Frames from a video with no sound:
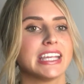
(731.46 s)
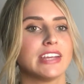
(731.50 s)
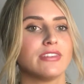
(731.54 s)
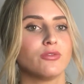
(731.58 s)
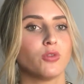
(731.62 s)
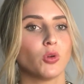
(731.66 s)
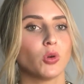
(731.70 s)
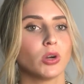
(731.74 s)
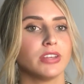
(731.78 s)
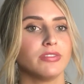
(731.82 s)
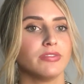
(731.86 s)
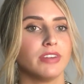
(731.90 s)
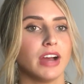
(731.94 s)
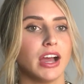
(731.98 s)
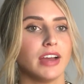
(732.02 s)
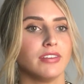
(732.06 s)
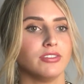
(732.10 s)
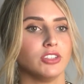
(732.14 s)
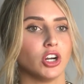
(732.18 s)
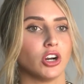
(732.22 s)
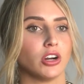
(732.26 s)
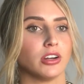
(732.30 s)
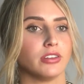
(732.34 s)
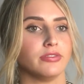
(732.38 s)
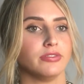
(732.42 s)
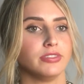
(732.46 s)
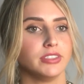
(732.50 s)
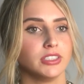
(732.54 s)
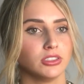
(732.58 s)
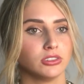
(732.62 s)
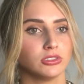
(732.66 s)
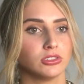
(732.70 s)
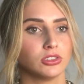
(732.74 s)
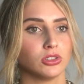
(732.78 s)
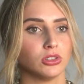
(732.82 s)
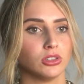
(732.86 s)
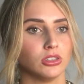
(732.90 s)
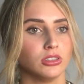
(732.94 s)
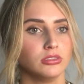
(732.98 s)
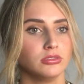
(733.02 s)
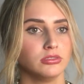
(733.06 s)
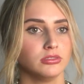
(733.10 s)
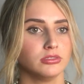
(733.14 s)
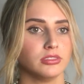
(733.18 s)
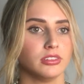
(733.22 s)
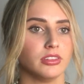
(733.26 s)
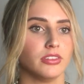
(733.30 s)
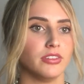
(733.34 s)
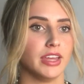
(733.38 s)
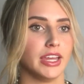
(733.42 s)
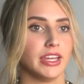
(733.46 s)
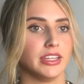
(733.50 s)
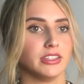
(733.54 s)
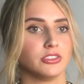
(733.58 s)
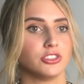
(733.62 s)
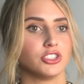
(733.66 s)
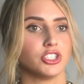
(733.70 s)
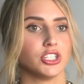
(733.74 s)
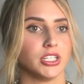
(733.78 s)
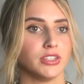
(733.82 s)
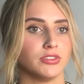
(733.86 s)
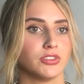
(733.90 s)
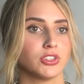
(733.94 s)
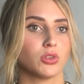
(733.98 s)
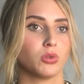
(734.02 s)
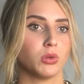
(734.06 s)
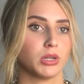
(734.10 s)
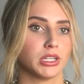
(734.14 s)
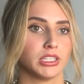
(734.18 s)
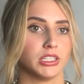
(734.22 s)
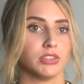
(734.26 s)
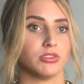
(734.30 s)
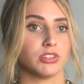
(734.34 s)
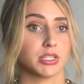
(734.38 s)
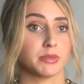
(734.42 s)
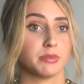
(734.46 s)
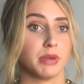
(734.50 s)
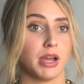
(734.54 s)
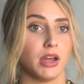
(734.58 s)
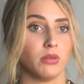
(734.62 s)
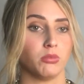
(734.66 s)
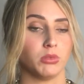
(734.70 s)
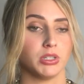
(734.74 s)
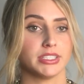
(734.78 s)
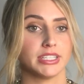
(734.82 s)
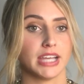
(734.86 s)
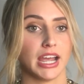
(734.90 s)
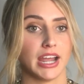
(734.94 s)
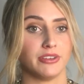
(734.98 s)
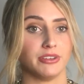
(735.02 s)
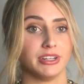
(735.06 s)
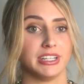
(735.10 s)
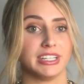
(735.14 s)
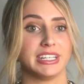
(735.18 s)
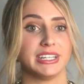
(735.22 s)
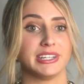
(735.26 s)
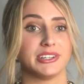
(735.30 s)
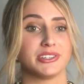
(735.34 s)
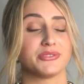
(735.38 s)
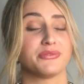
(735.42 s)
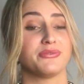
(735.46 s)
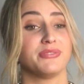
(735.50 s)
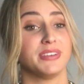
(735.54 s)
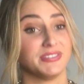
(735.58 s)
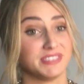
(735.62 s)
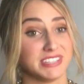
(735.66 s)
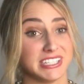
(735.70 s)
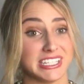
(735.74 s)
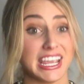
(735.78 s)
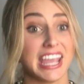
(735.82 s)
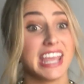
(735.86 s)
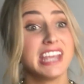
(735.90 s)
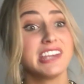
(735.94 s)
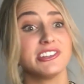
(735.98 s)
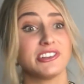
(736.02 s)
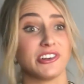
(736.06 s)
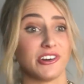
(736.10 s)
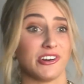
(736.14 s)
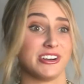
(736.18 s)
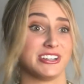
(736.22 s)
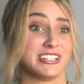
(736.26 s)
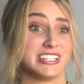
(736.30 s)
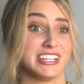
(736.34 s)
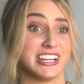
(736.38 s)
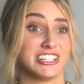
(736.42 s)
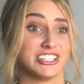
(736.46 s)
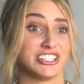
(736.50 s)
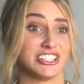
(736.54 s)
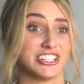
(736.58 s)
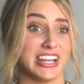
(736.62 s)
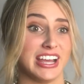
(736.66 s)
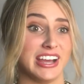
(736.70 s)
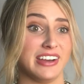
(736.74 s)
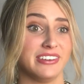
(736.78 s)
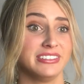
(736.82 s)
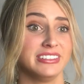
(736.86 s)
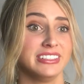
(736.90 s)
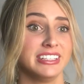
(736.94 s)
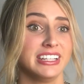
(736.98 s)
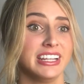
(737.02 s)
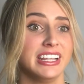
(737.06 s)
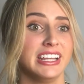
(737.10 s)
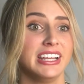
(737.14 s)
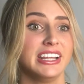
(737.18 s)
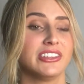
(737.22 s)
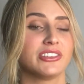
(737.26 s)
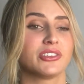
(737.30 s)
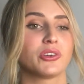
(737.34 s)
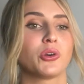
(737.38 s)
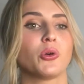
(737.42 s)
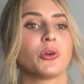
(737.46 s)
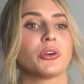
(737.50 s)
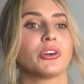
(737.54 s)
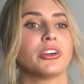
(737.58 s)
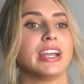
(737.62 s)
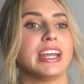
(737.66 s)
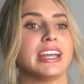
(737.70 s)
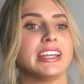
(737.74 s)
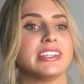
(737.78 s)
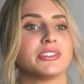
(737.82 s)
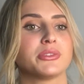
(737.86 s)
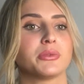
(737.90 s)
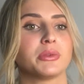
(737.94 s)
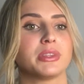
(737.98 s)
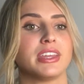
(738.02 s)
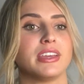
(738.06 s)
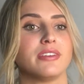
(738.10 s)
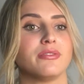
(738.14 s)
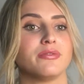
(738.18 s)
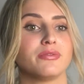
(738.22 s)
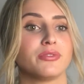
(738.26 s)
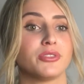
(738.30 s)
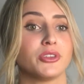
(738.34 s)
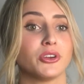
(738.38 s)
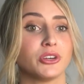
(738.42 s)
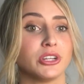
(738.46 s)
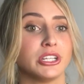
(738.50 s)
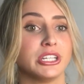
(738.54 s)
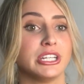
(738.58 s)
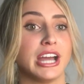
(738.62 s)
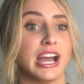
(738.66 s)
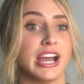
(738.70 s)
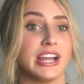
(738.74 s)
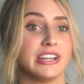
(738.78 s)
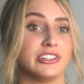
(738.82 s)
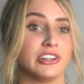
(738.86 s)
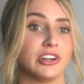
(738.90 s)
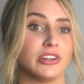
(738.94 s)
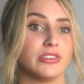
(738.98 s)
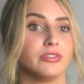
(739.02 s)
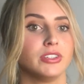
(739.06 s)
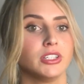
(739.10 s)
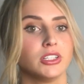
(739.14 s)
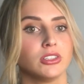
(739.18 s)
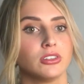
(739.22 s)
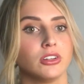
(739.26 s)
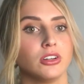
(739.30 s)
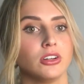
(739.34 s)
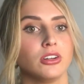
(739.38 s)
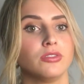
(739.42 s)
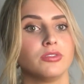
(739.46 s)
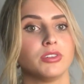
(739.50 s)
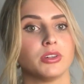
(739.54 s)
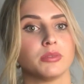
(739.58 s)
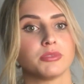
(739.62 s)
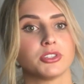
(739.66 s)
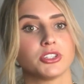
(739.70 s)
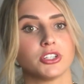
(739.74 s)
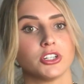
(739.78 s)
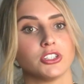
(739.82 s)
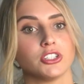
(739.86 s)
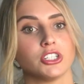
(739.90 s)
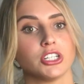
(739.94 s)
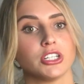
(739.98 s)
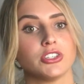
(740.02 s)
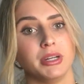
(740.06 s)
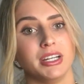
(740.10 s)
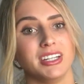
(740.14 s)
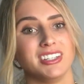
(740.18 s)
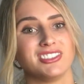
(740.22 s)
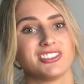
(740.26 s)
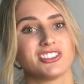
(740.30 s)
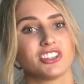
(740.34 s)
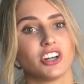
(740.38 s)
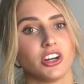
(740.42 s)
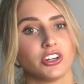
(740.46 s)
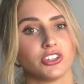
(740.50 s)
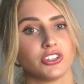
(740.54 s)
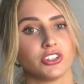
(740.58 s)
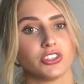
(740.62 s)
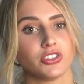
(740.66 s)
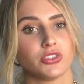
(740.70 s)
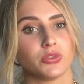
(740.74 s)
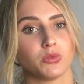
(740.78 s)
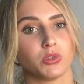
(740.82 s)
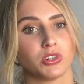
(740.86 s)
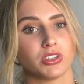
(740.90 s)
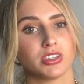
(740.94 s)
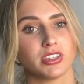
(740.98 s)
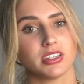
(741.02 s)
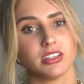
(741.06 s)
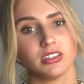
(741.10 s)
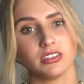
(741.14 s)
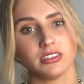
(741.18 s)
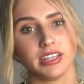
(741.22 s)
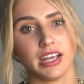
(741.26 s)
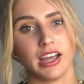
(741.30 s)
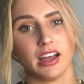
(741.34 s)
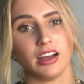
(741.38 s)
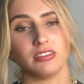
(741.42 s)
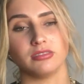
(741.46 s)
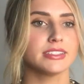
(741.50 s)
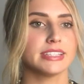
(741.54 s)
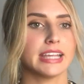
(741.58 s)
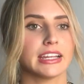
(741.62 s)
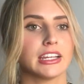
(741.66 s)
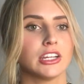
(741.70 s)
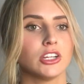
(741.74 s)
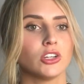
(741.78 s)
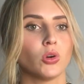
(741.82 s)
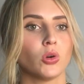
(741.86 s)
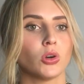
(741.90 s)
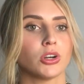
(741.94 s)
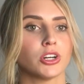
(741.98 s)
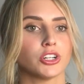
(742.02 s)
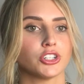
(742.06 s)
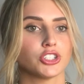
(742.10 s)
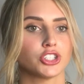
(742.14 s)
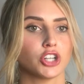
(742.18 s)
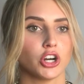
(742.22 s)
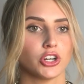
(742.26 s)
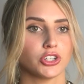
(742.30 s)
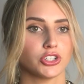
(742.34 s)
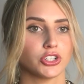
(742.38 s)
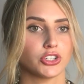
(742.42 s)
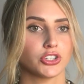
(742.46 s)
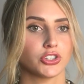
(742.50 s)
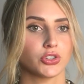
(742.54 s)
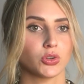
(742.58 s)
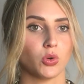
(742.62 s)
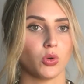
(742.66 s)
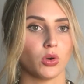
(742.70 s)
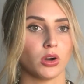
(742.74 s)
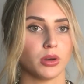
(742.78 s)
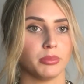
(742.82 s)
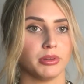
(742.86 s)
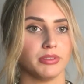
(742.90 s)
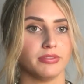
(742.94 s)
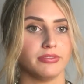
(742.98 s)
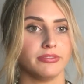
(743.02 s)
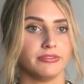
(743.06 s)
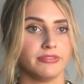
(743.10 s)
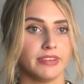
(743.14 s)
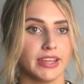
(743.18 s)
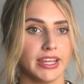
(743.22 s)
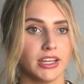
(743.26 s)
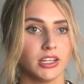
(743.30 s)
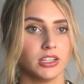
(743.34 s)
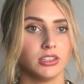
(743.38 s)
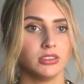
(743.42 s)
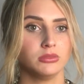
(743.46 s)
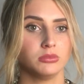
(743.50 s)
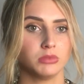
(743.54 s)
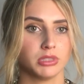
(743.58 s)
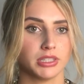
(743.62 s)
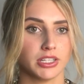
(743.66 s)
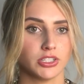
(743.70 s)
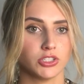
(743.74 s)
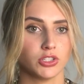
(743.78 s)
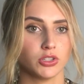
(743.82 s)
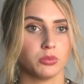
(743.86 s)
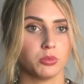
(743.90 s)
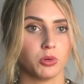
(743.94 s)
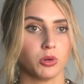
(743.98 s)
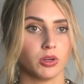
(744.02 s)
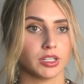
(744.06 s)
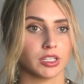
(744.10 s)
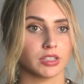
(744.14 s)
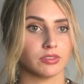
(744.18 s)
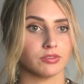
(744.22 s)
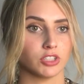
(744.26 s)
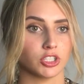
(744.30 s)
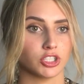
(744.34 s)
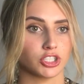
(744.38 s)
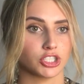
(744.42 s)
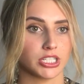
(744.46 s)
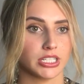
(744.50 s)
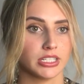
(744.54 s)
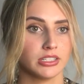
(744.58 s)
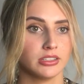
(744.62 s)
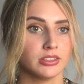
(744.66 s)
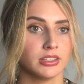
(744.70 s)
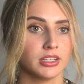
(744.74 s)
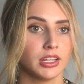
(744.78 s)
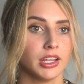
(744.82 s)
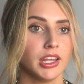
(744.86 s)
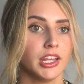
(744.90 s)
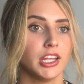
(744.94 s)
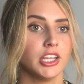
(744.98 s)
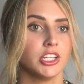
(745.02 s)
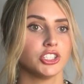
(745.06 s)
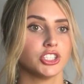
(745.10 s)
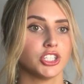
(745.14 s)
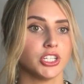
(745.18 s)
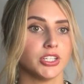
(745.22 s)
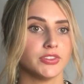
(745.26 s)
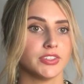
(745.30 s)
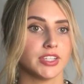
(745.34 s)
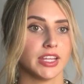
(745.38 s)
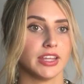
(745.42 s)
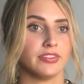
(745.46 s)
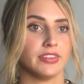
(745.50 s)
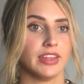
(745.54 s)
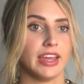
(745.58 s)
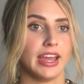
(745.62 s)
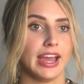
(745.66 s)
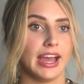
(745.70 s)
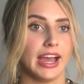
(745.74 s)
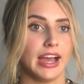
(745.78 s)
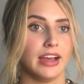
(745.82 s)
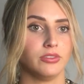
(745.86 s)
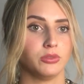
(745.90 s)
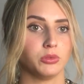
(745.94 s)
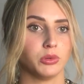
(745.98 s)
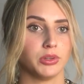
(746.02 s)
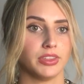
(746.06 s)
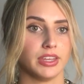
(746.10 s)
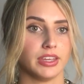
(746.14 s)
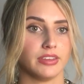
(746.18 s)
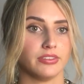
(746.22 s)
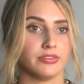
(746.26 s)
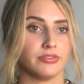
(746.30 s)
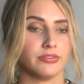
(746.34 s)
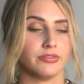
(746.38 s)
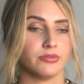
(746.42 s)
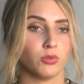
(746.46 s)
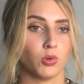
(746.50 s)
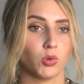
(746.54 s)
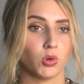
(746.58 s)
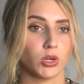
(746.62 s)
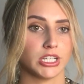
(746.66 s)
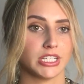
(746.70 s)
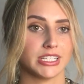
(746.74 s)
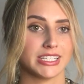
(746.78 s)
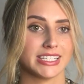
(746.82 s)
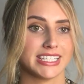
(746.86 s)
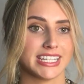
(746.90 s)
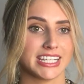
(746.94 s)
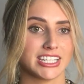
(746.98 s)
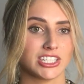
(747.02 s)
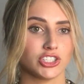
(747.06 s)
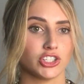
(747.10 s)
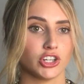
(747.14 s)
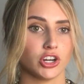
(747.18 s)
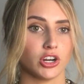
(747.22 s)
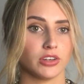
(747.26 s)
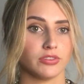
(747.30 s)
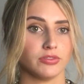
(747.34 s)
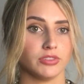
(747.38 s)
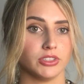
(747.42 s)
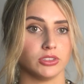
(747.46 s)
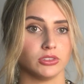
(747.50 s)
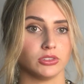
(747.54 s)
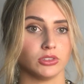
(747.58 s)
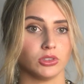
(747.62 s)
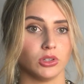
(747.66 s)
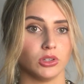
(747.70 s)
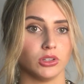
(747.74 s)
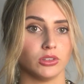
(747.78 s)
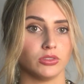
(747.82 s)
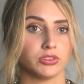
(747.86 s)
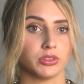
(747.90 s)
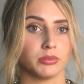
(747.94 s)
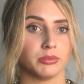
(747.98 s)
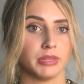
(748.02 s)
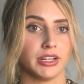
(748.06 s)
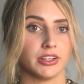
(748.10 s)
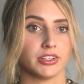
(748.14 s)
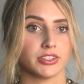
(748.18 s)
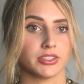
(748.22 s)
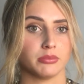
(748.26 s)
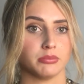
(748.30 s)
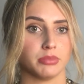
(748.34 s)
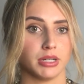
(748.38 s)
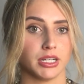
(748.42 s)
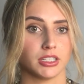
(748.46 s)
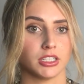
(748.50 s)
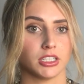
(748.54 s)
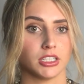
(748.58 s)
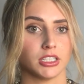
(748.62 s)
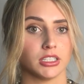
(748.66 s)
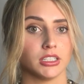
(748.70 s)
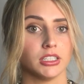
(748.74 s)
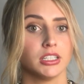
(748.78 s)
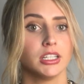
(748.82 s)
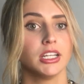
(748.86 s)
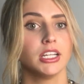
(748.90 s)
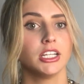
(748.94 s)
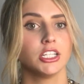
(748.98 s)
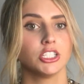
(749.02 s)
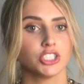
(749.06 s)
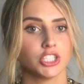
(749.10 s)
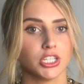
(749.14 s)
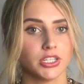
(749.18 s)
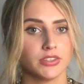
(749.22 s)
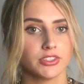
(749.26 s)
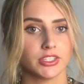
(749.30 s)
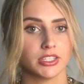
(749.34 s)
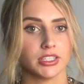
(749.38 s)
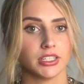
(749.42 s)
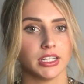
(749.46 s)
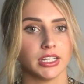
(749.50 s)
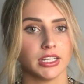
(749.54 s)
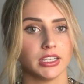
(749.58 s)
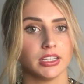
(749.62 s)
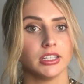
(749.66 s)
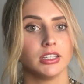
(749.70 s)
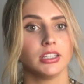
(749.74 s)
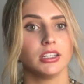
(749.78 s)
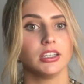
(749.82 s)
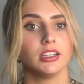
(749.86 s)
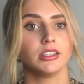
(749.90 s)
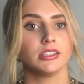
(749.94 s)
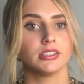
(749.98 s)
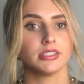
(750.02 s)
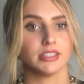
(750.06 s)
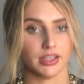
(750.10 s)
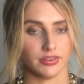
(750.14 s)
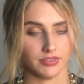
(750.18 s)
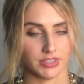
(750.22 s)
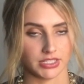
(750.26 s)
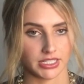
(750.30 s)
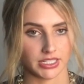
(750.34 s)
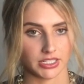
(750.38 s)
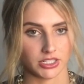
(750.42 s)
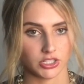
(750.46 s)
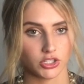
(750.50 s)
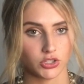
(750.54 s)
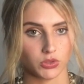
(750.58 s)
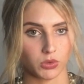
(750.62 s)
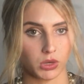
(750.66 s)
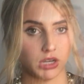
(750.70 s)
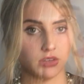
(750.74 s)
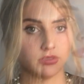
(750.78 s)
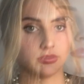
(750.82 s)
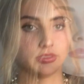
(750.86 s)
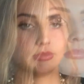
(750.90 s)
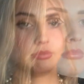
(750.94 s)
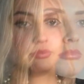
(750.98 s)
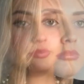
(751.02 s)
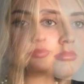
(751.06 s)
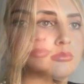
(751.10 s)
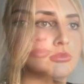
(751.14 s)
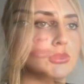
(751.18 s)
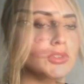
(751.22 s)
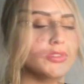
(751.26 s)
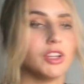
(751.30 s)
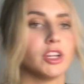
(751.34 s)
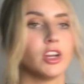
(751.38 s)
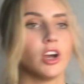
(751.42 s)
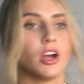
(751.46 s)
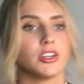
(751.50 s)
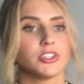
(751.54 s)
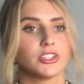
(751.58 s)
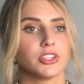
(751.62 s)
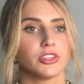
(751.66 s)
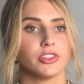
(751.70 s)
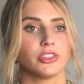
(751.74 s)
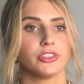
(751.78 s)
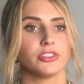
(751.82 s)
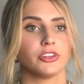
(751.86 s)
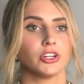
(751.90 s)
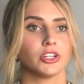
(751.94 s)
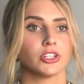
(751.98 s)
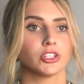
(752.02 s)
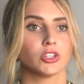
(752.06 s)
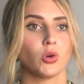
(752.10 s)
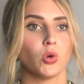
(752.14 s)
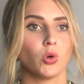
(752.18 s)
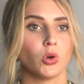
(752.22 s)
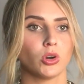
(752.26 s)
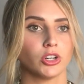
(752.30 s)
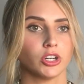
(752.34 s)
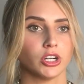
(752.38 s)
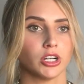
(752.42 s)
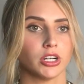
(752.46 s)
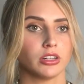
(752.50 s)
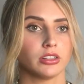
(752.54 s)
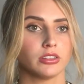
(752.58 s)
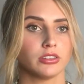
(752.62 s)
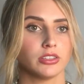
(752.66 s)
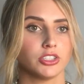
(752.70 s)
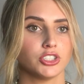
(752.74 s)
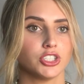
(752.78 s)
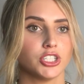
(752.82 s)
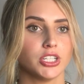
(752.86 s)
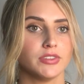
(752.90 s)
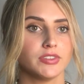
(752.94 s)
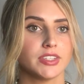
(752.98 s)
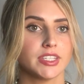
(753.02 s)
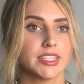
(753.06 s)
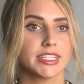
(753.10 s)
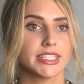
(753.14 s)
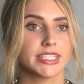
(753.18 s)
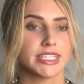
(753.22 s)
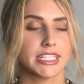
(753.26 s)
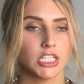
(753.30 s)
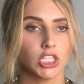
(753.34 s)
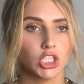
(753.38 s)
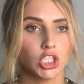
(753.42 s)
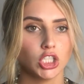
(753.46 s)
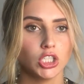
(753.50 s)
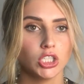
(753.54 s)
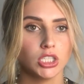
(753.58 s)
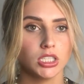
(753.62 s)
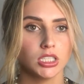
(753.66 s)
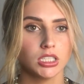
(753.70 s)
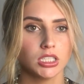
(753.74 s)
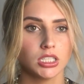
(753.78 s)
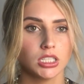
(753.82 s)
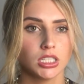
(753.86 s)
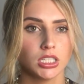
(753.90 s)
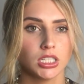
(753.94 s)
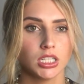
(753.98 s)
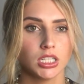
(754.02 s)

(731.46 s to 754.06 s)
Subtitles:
a 45-yard field goal. Then Chiefs quickly respond with Tyreek Hill's 58-yard touchdown. Quarter ends with a 39-yard field goal from Sturgis, but Chargers were still down. Second quarter, Chargers score but fail with a 2-point conversion. Chiefs end the half with a 46-yard field goal from Harrison Butker. Chiefs lead 17-12. Moving on to the third quarter, the Chiefs still